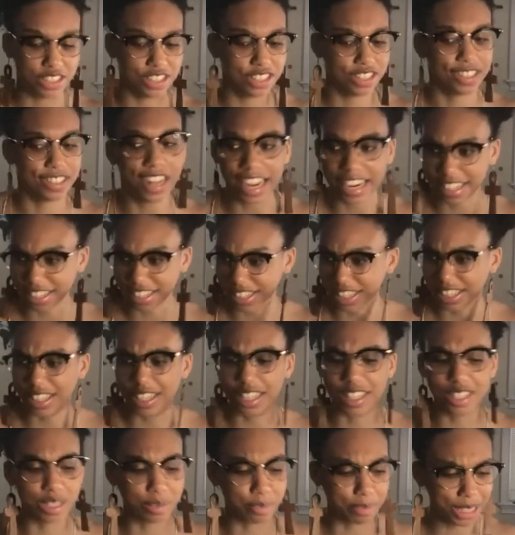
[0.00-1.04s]
like
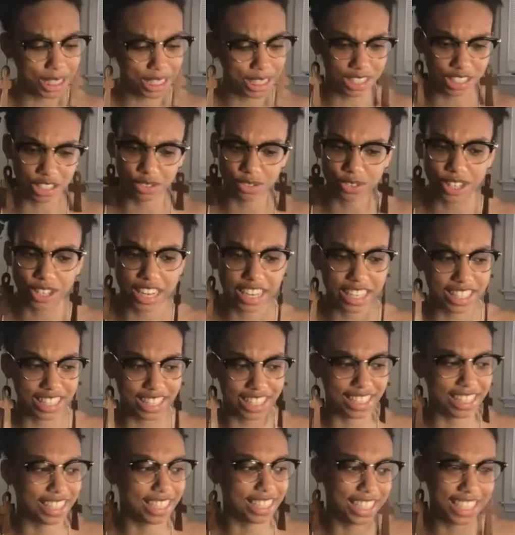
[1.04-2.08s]
his pieces were like
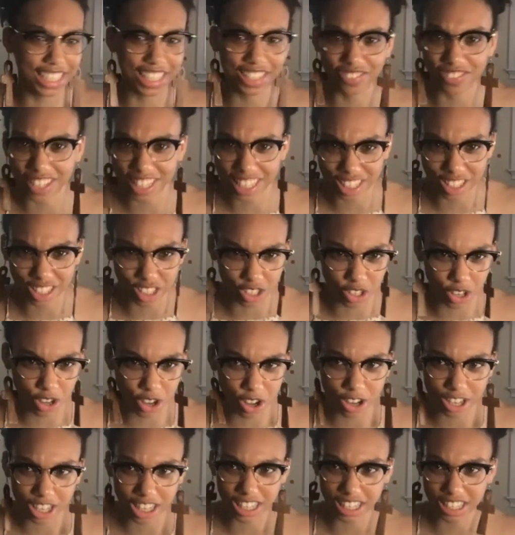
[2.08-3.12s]
16 minutes
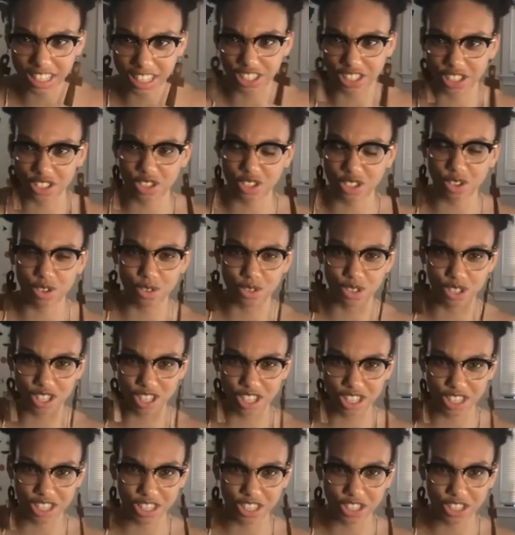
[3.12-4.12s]
long, and it just told such a